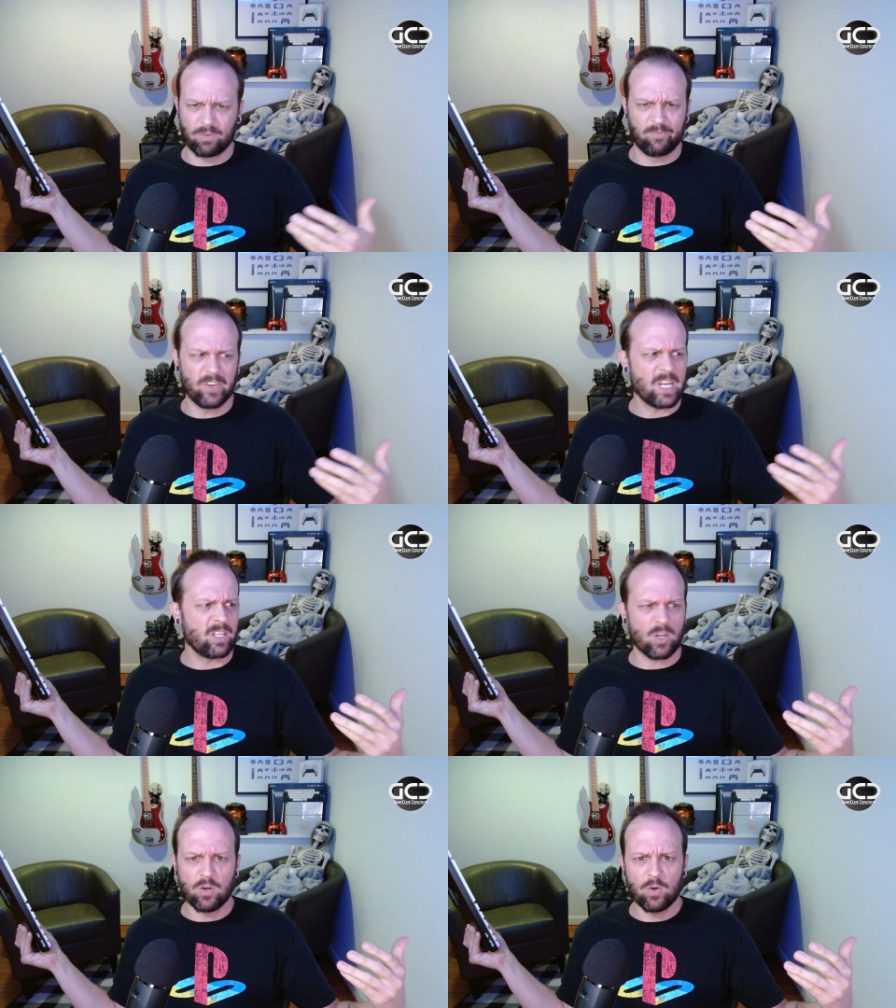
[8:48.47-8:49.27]

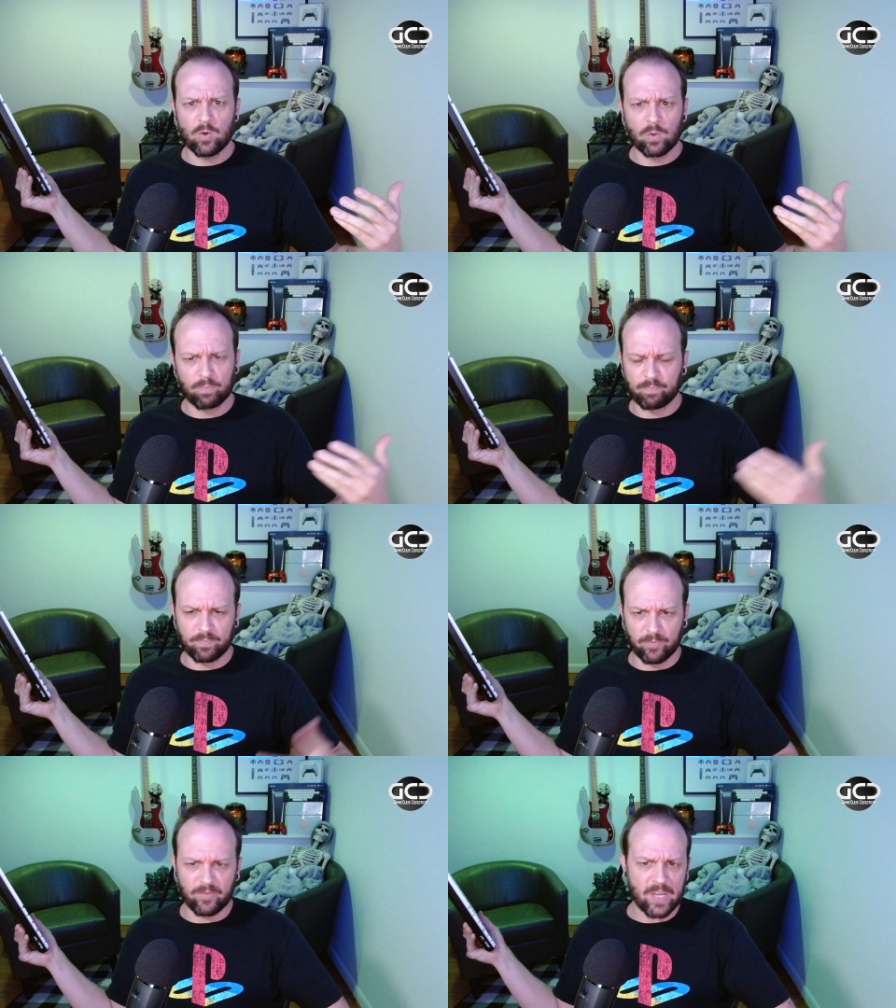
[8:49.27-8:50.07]
V2,
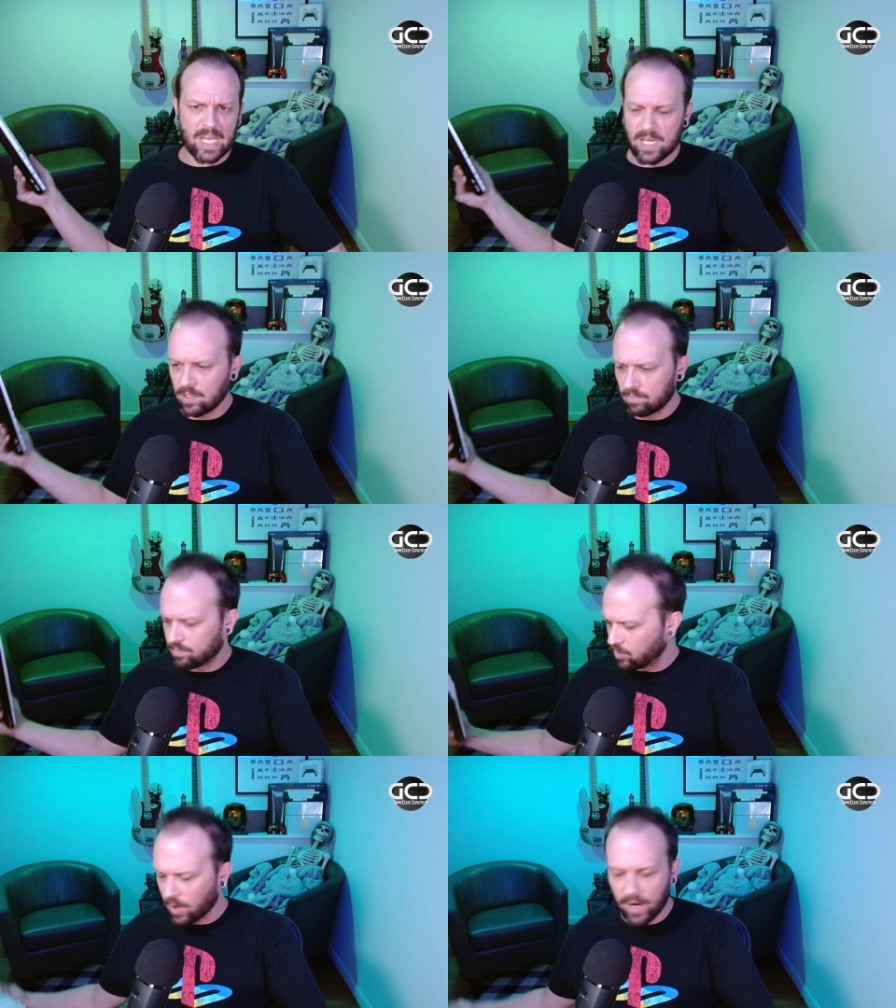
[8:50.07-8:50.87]
V
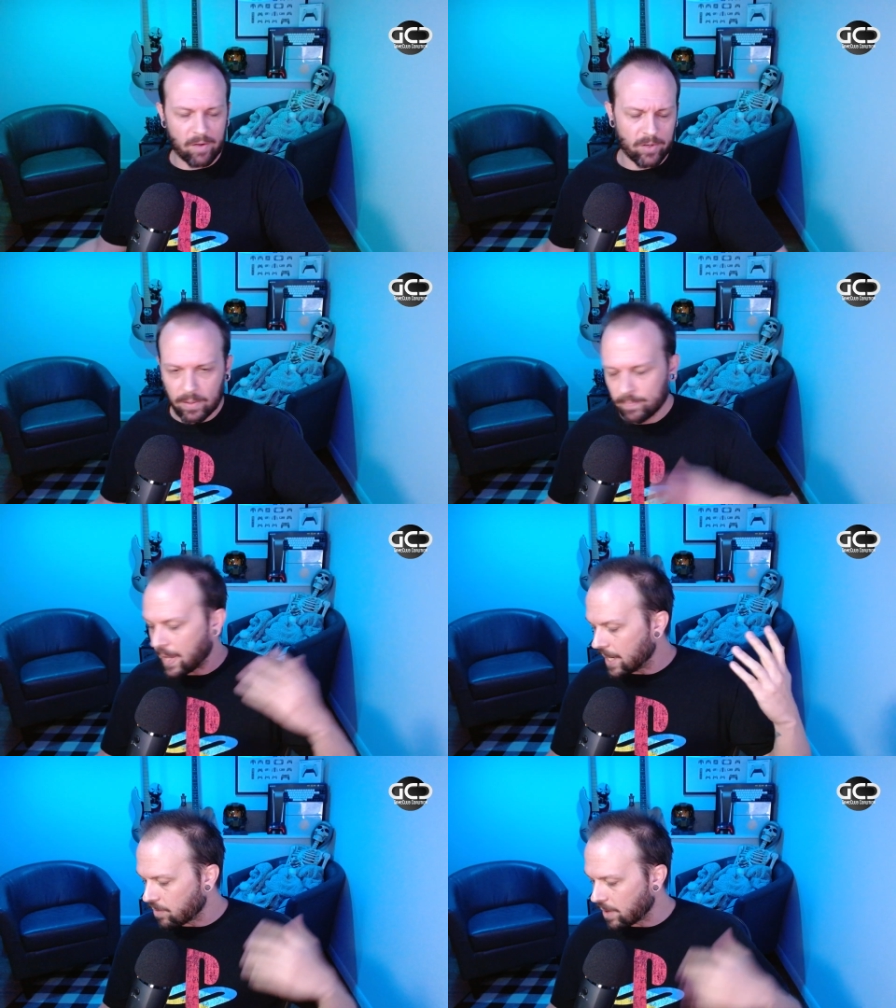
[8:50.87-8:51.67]
whatever.
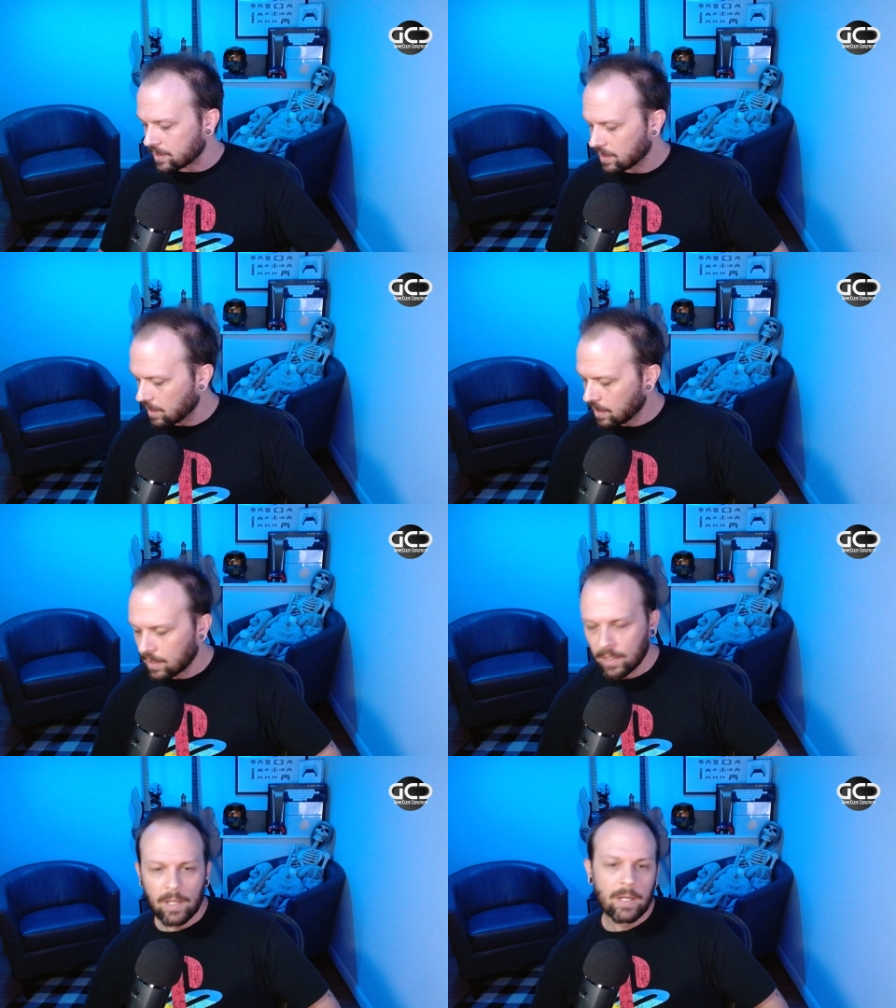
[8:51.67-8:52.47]
Anyways,
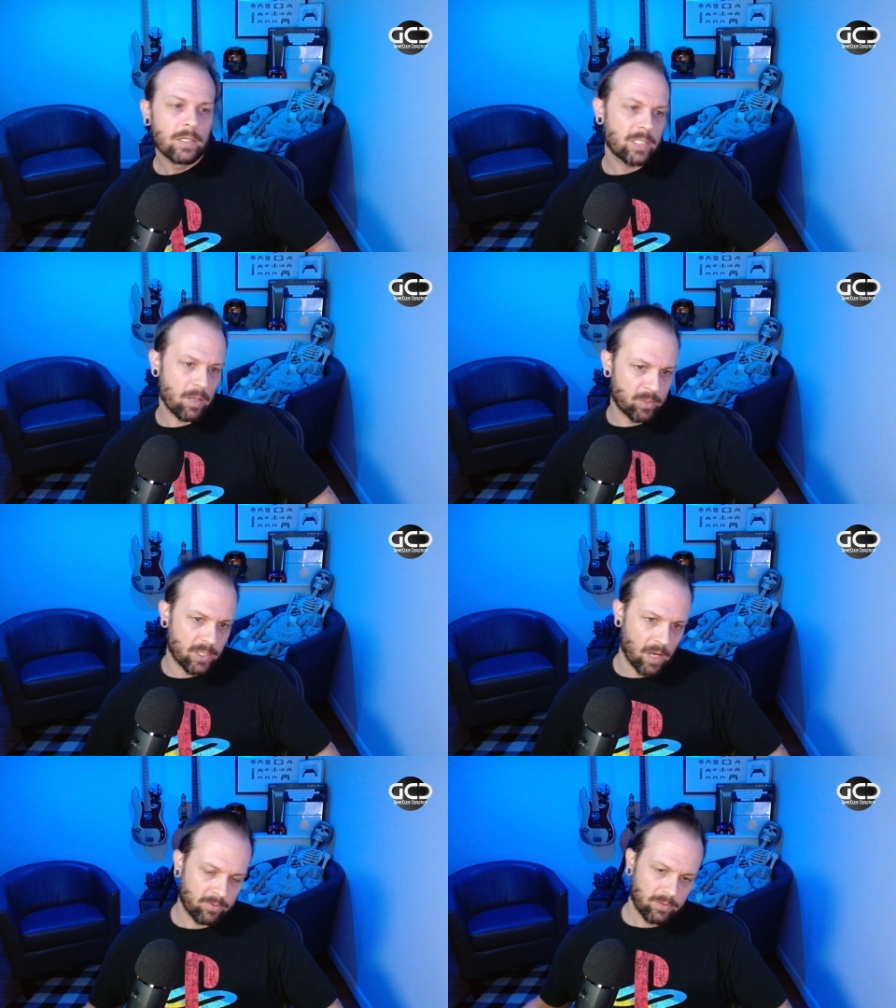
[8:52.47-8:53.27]
same
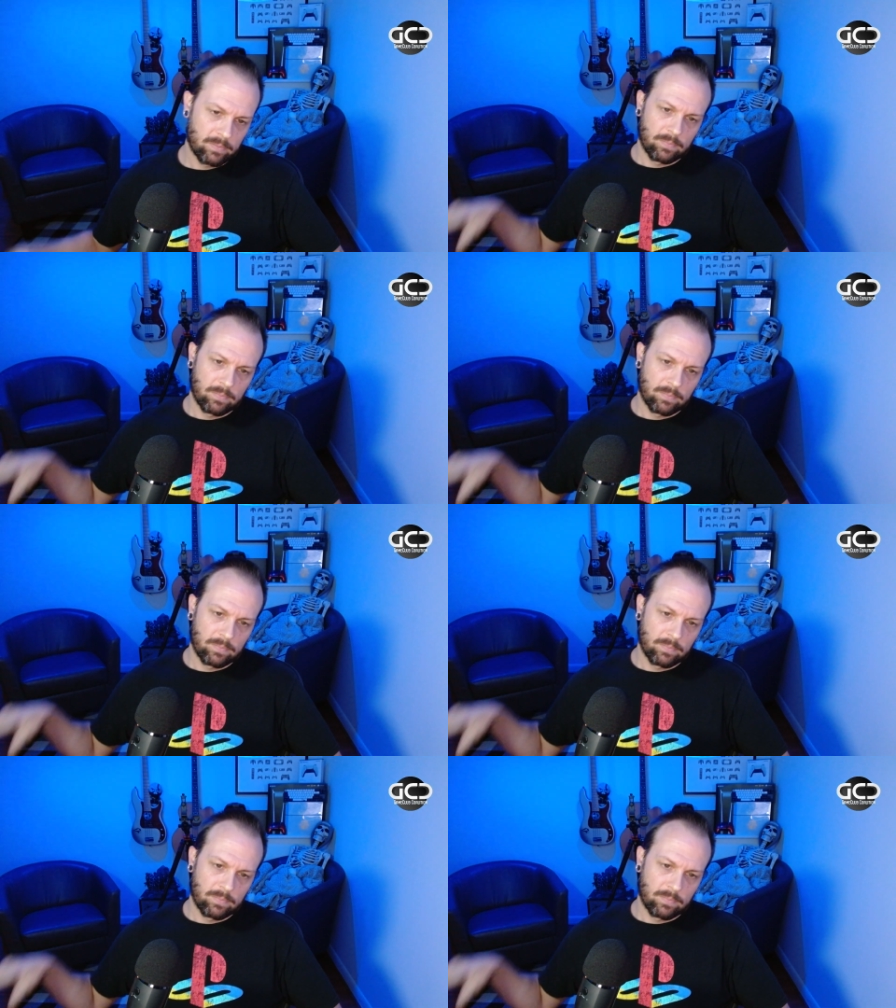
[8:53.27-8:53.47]
stuff.